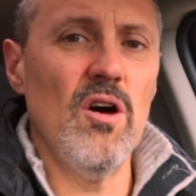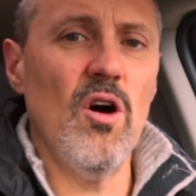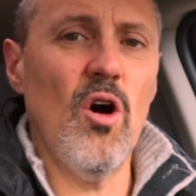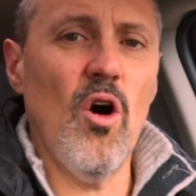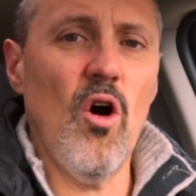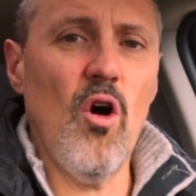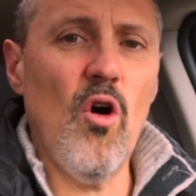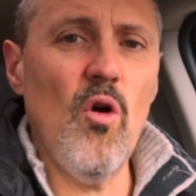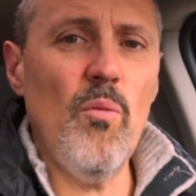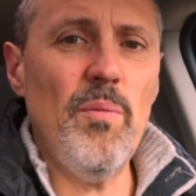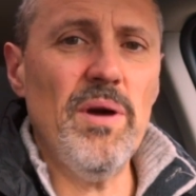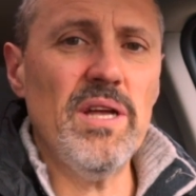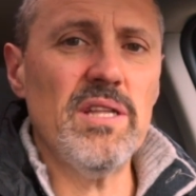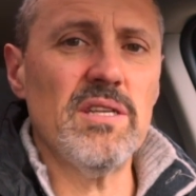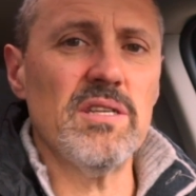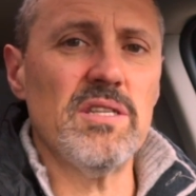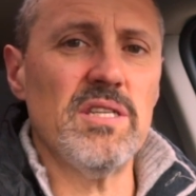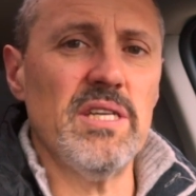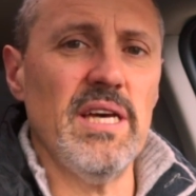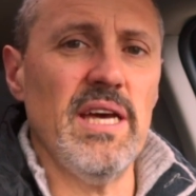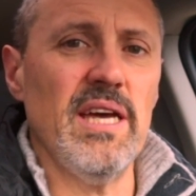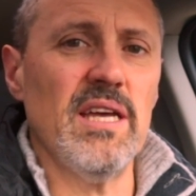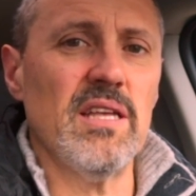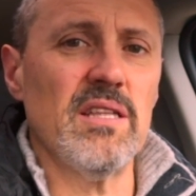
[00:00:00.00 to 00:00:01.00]
hoping to
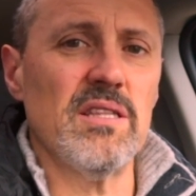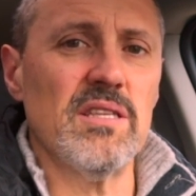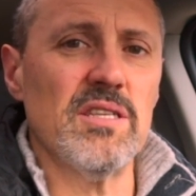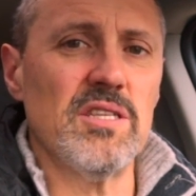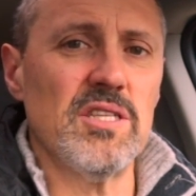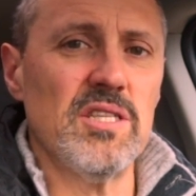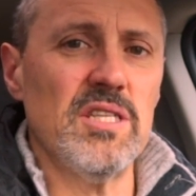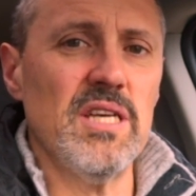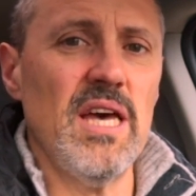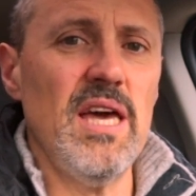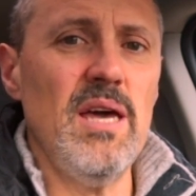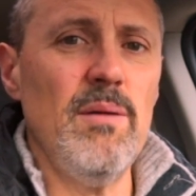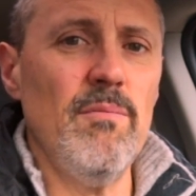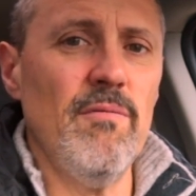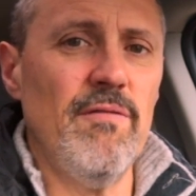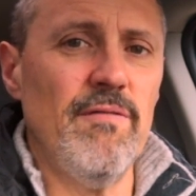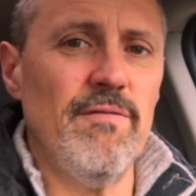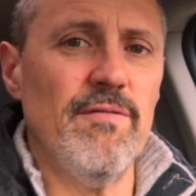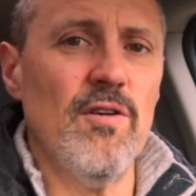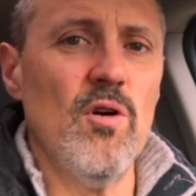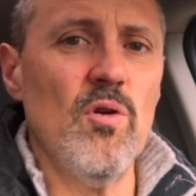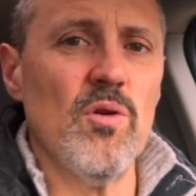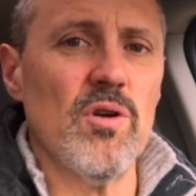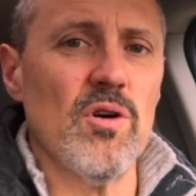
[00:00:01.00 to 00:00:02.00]
take the same
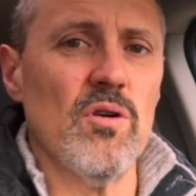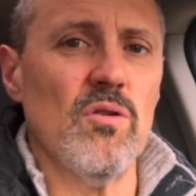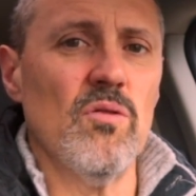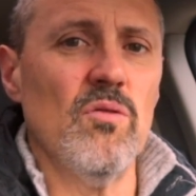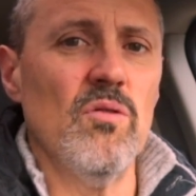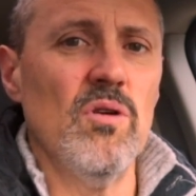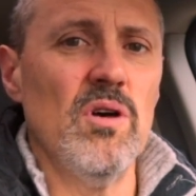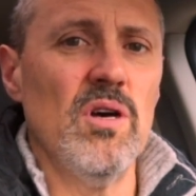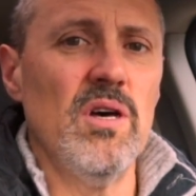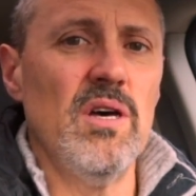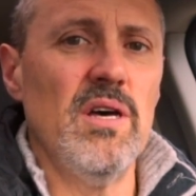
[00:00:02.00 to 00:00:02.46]
photo